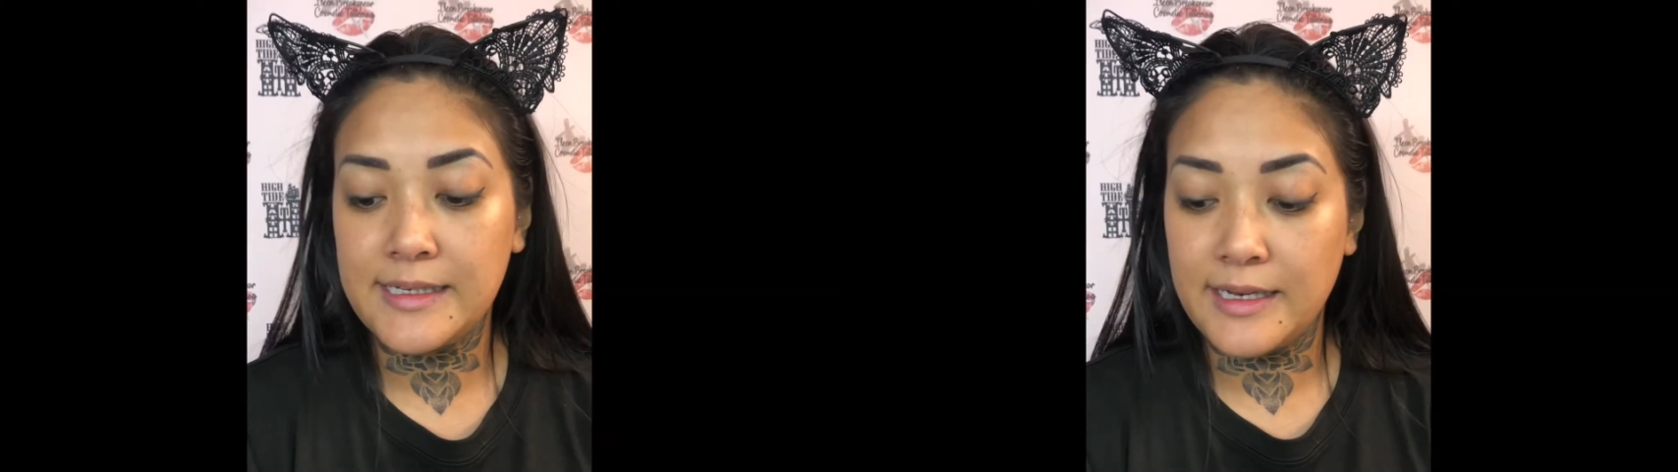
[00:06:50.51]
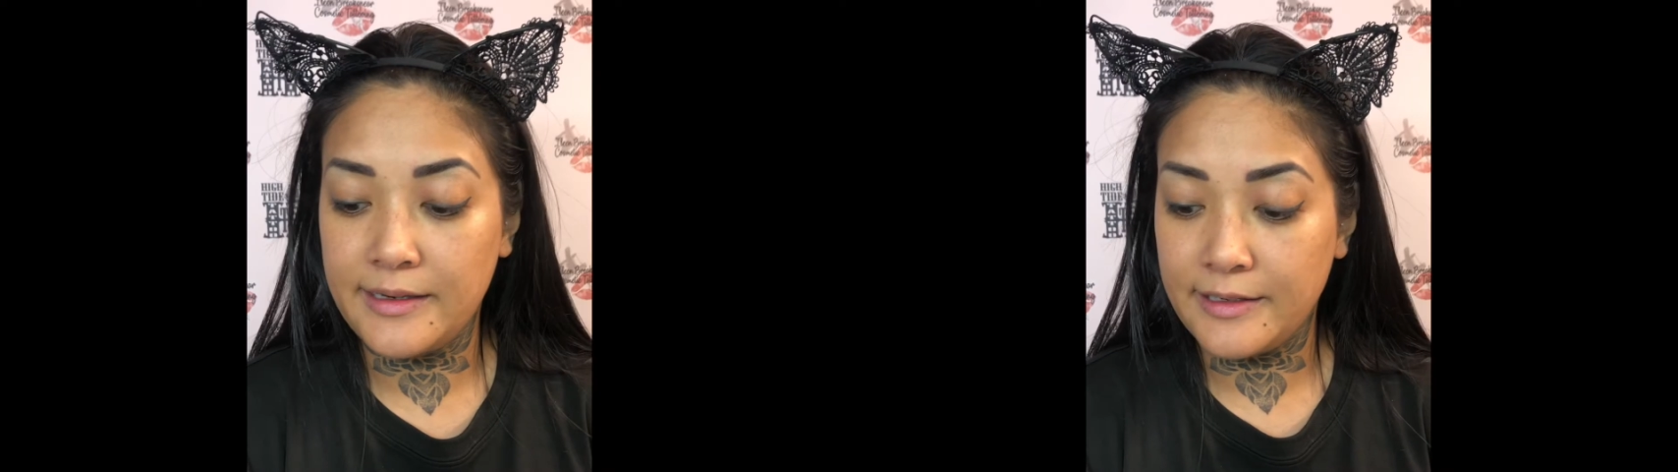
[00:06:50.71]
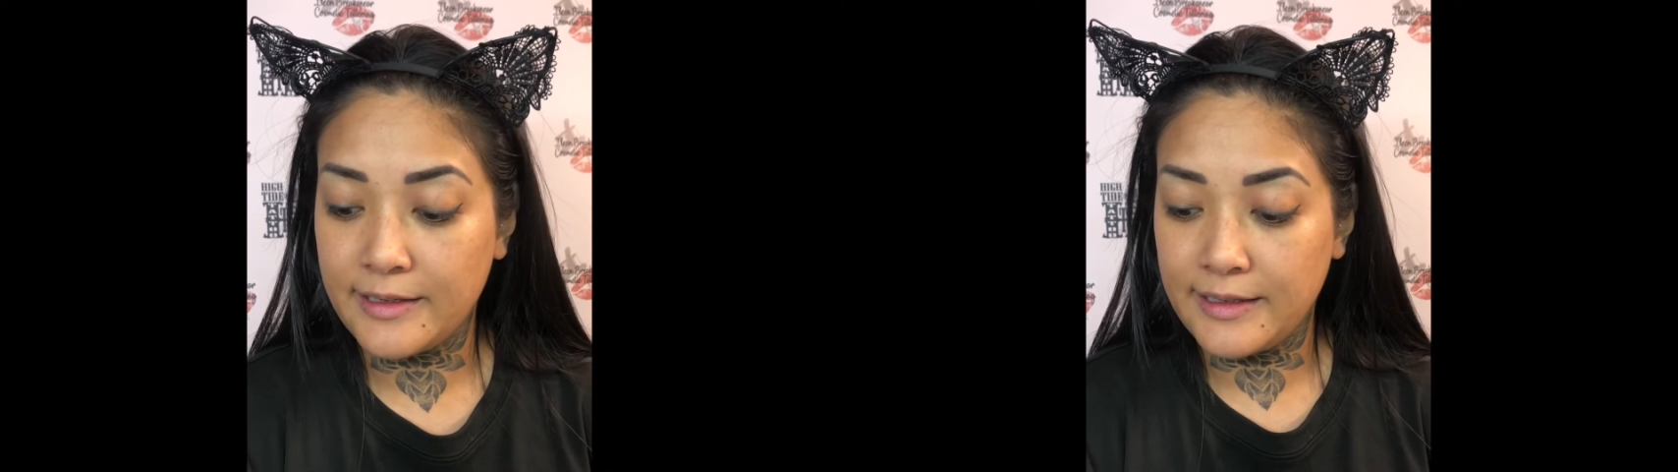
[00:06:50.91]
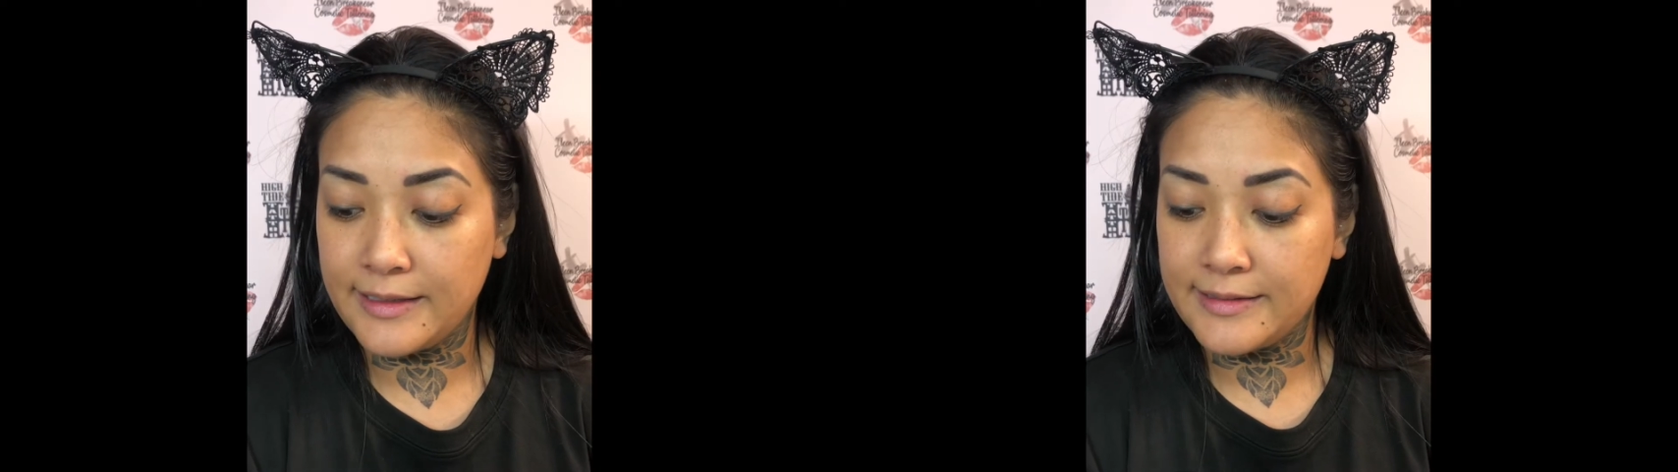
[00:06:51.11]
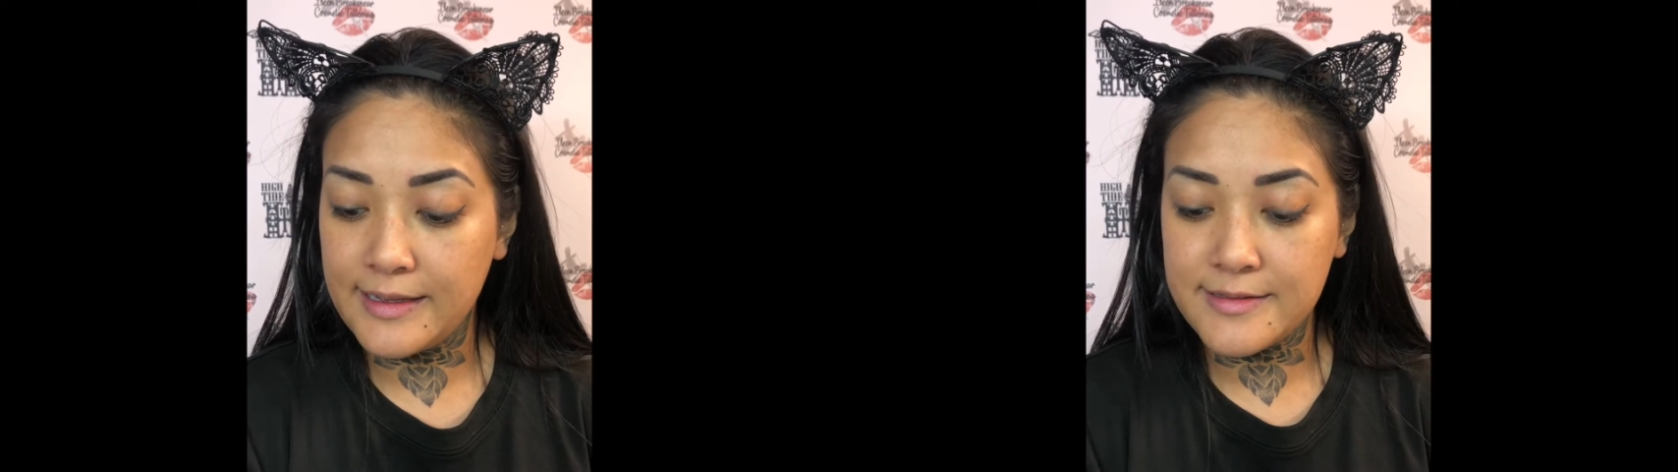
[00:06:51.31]
clinically
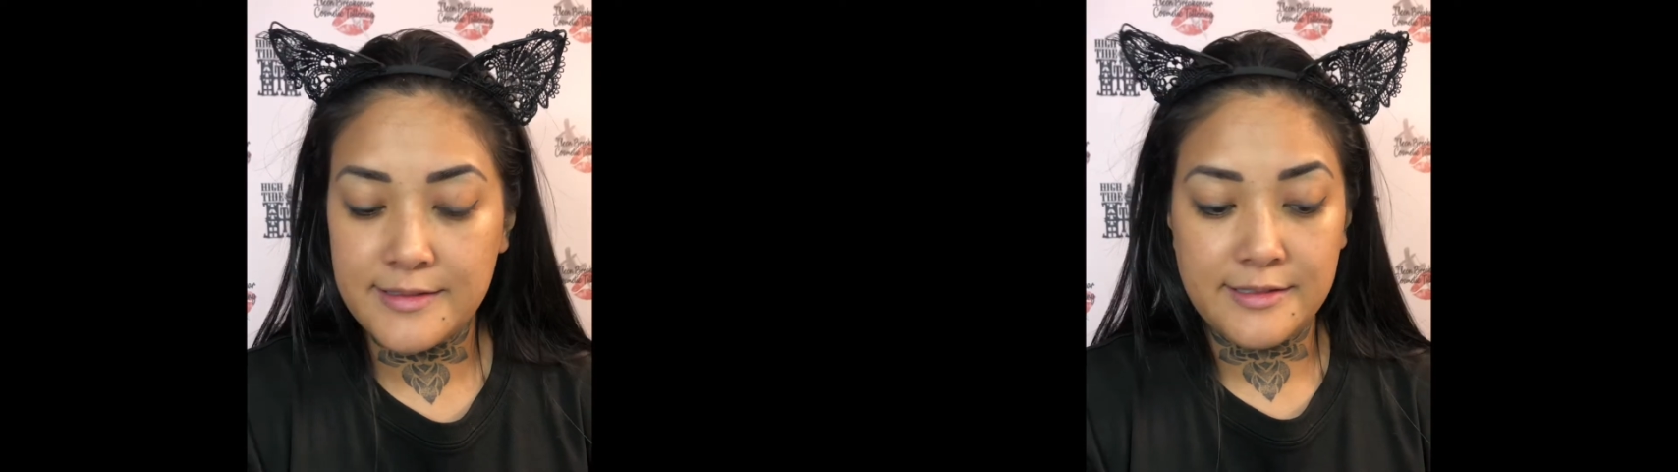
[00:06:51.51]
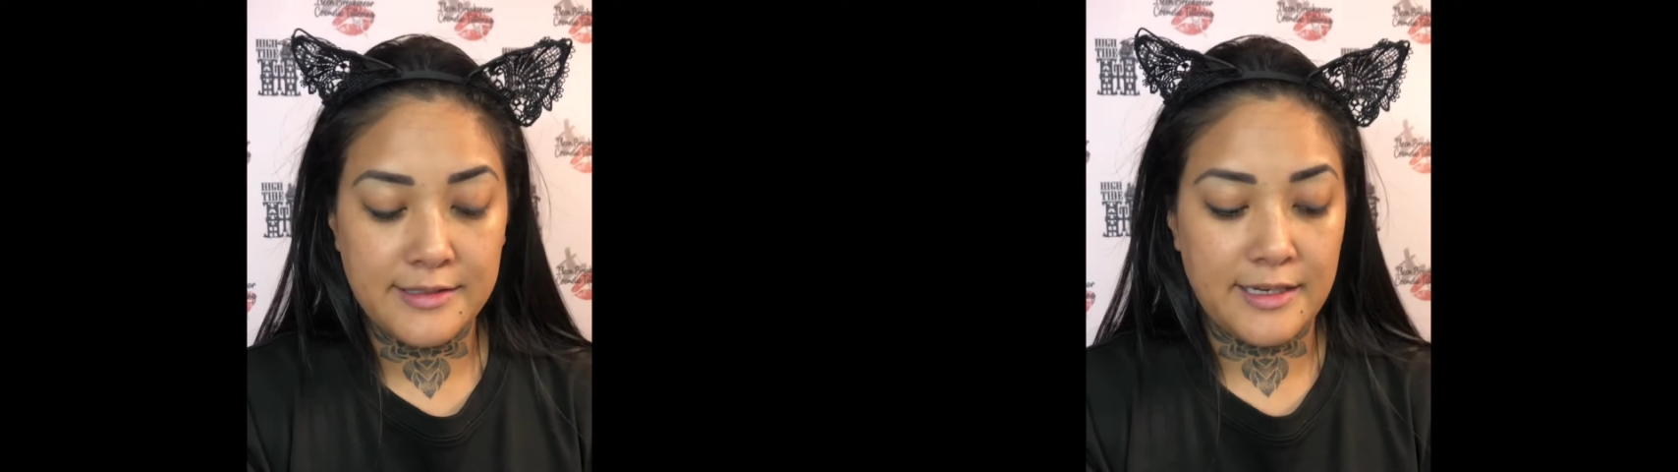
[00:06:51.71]
tested